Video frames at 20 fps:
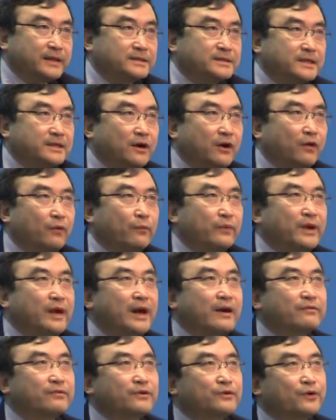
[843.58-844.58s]
said, oh, we
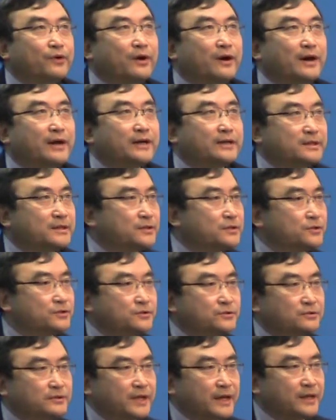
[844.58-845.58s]
have the right
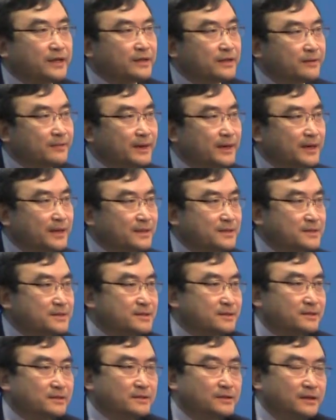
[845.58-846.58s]
to take the
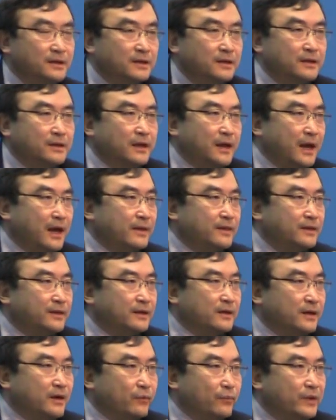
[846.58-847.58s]
bus, and
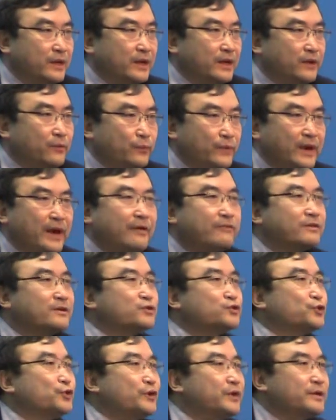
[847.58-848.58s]
we have the
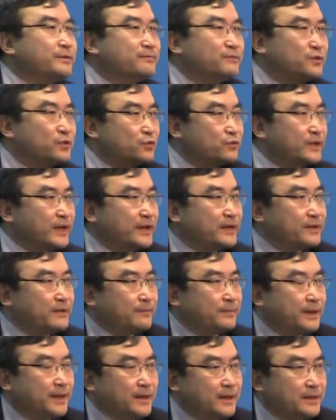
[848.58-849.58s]
dream to take the
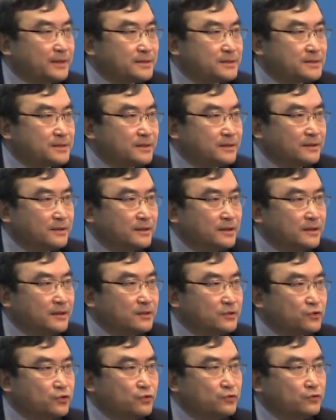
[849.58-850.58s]
bus,
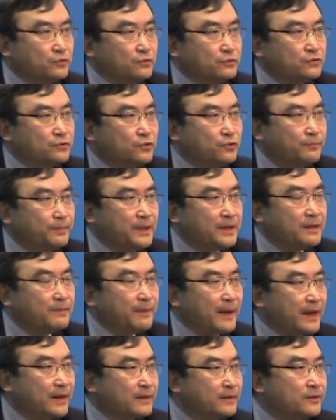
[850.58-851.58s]
to be
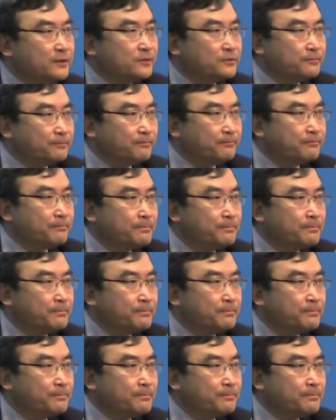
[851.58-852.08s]
back home,